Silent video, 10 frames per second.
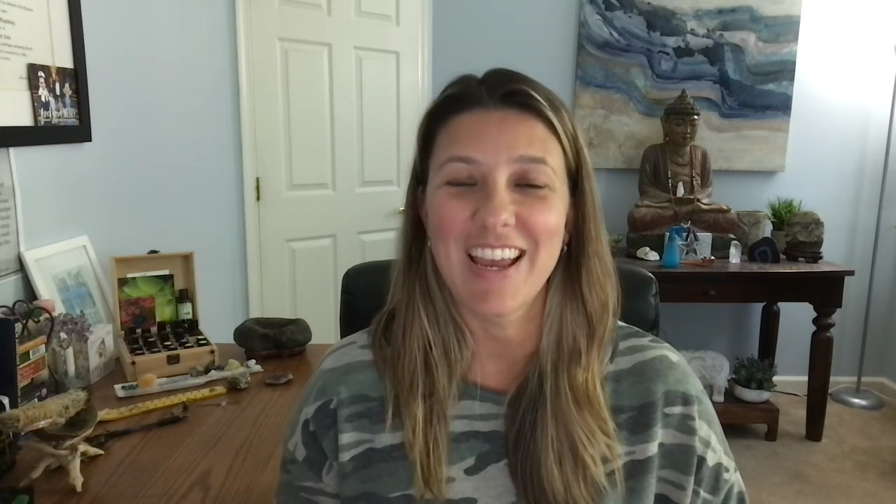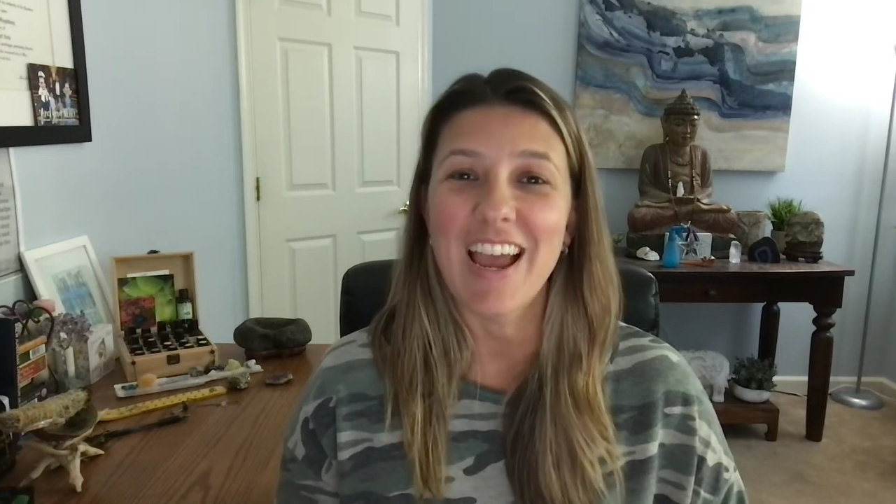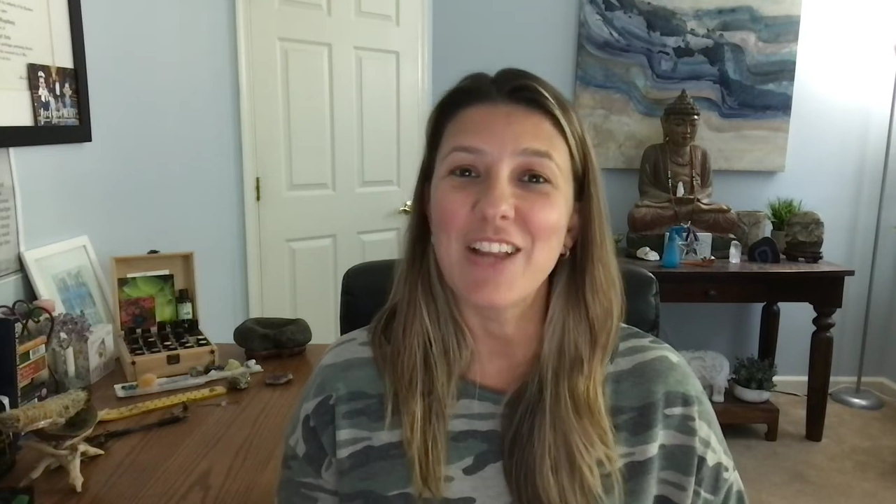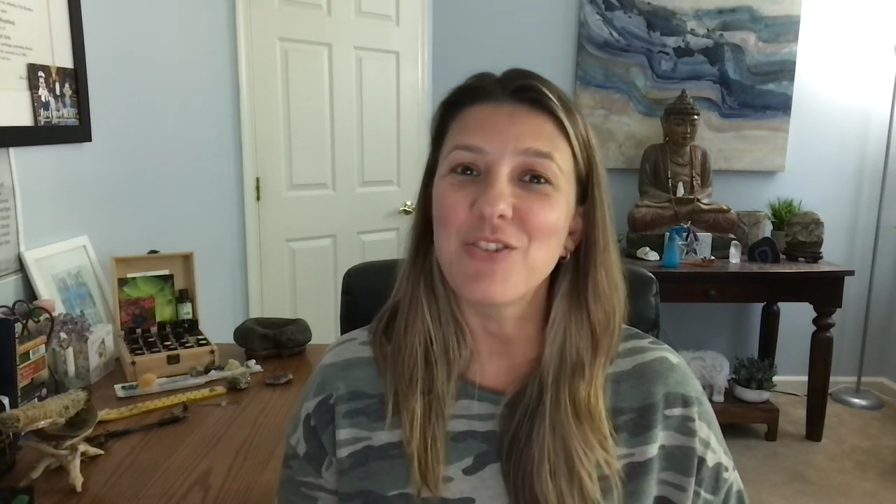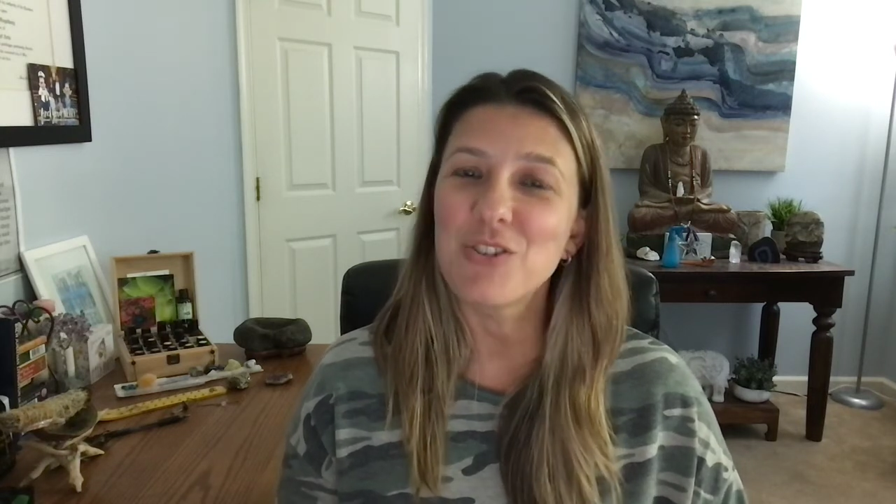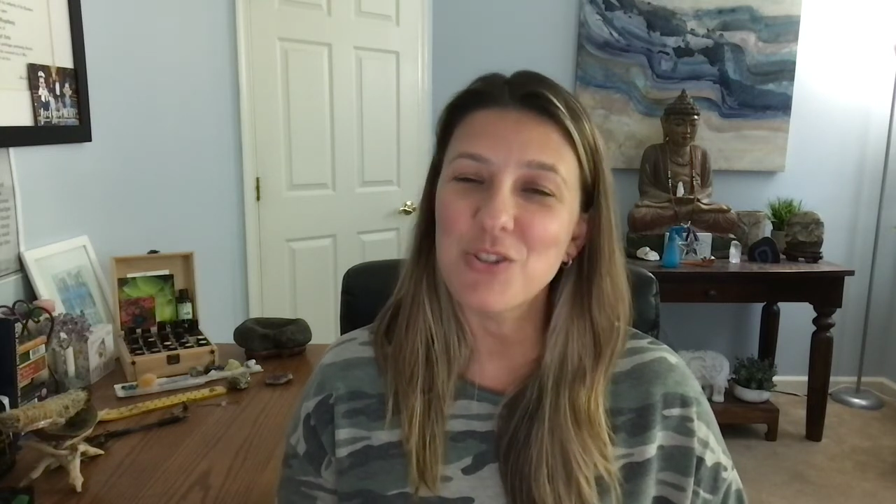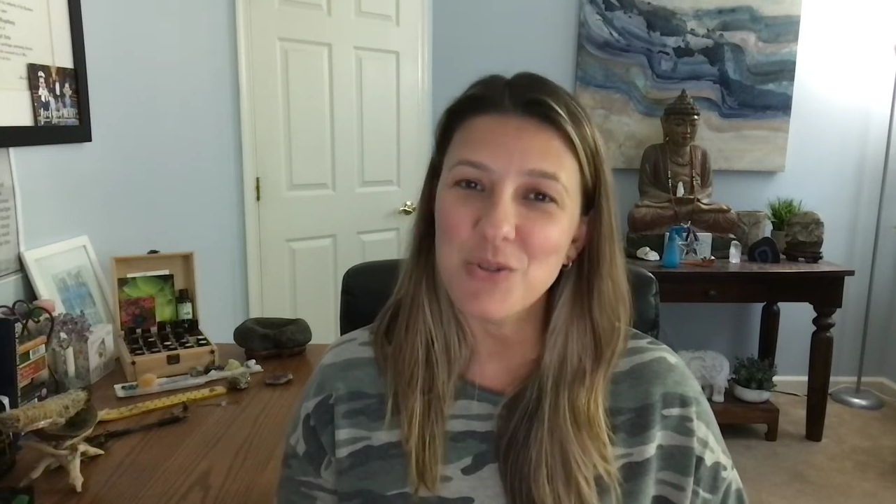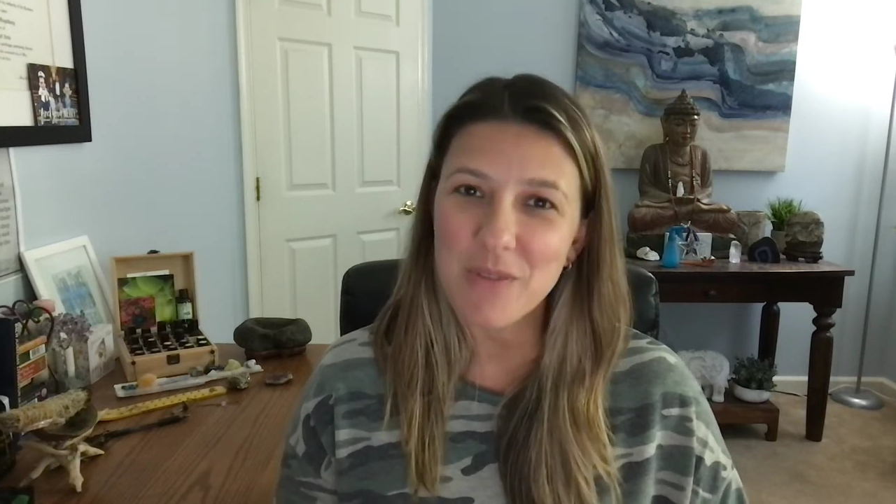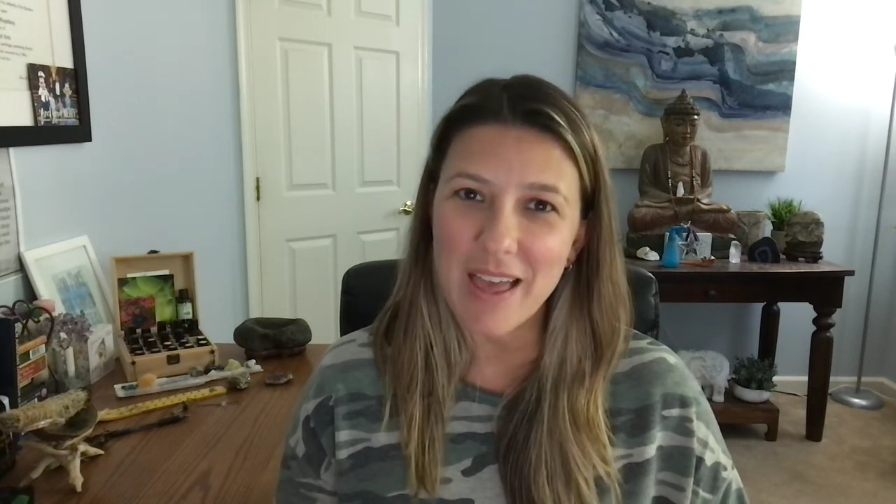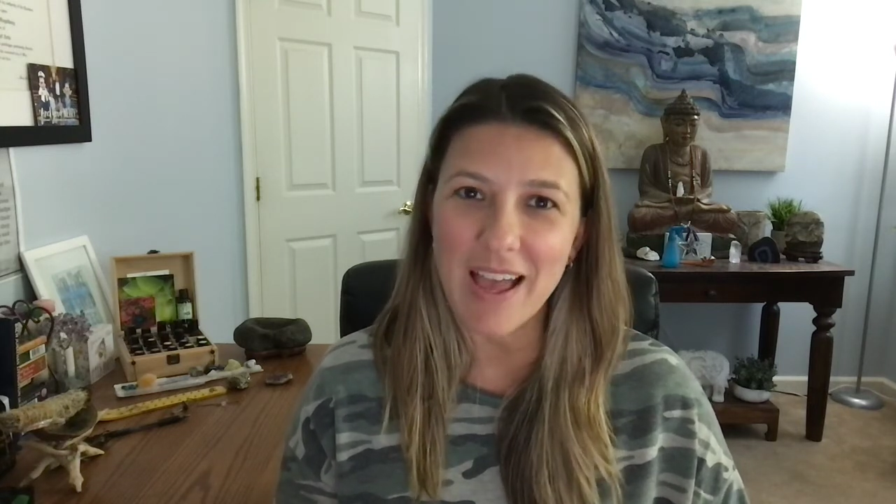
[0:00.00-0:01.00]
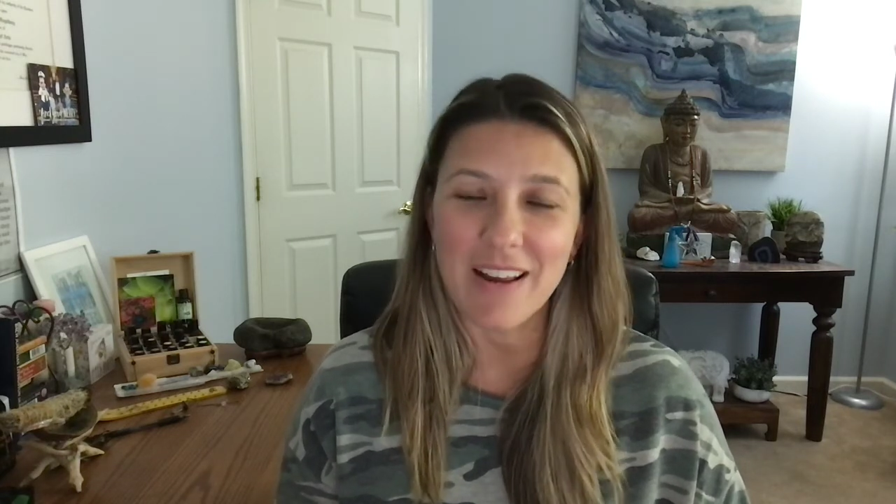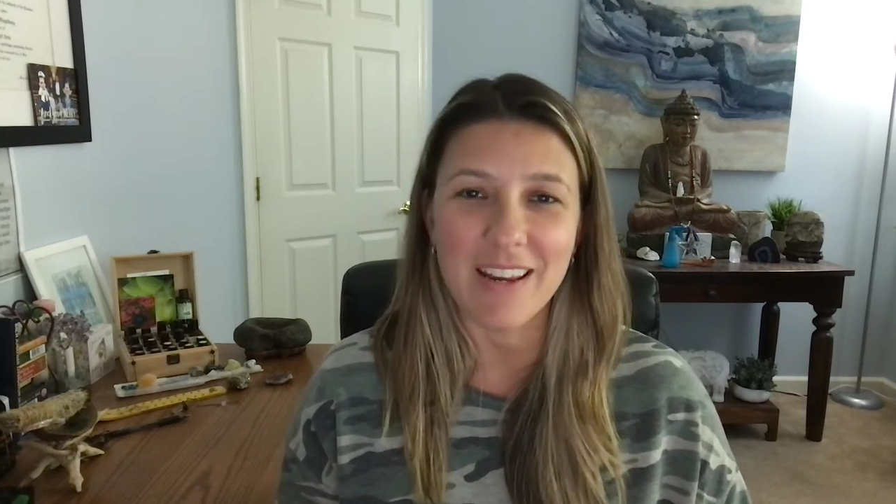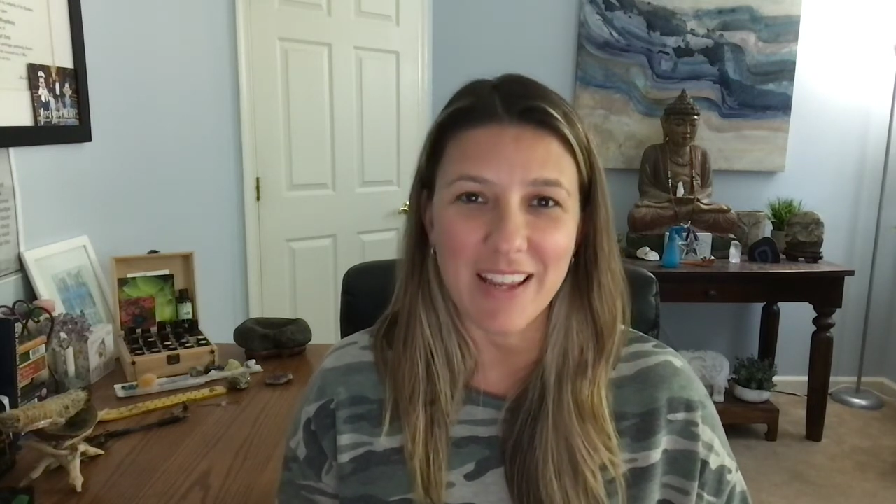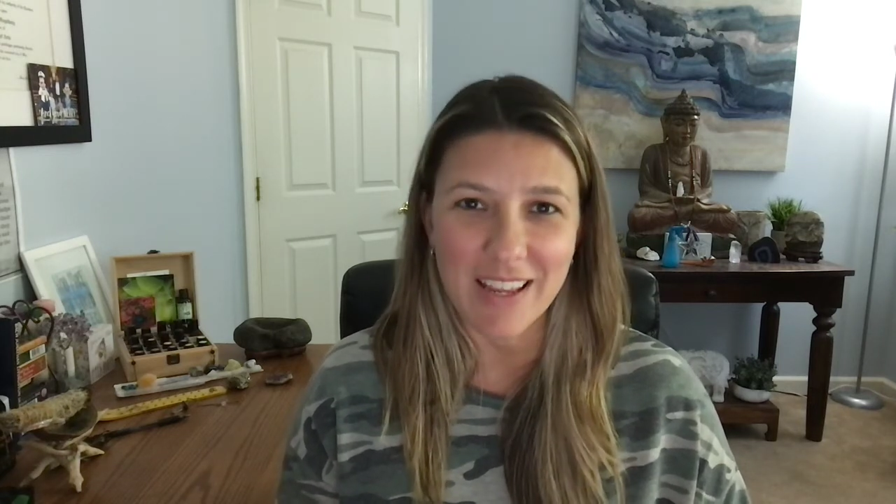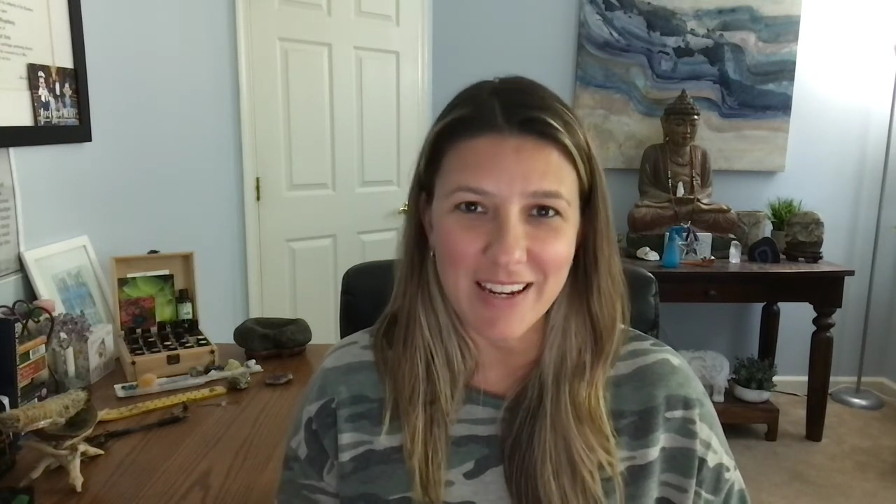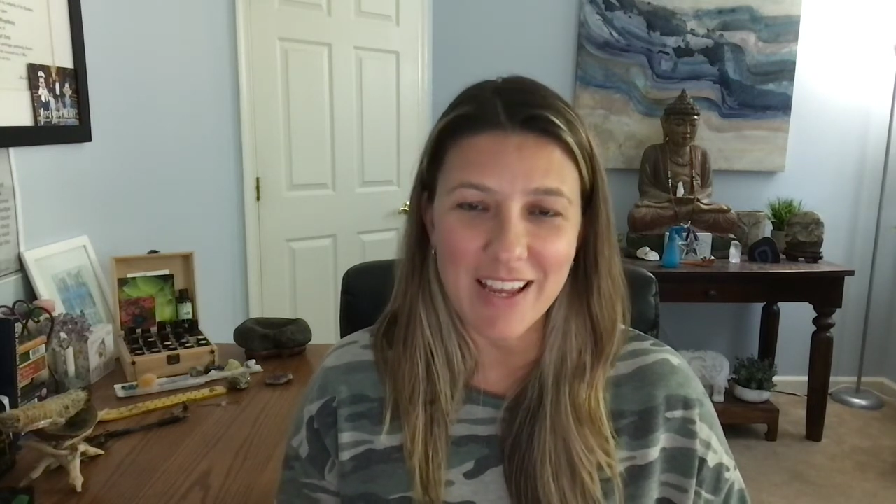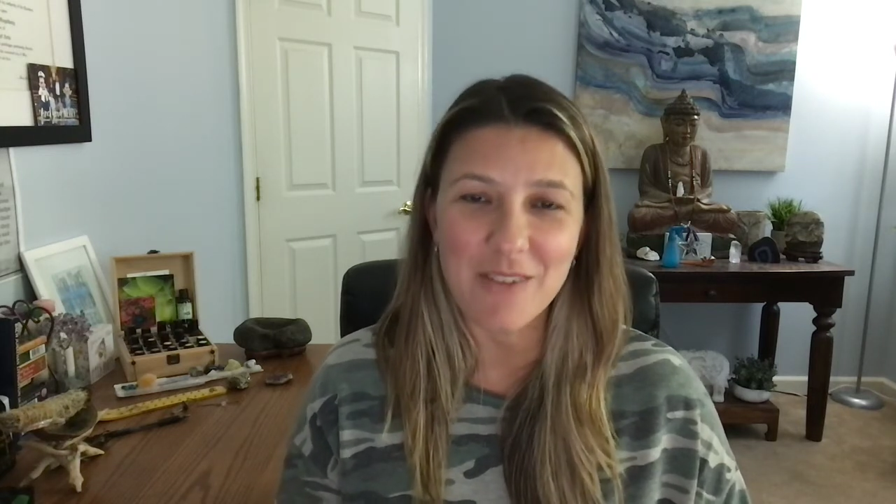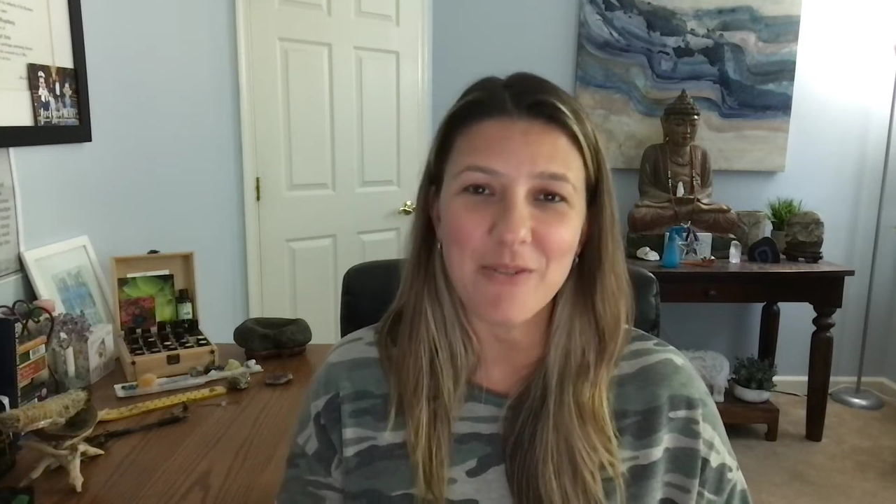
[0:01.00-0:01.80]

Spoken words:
And you just do that. Inhale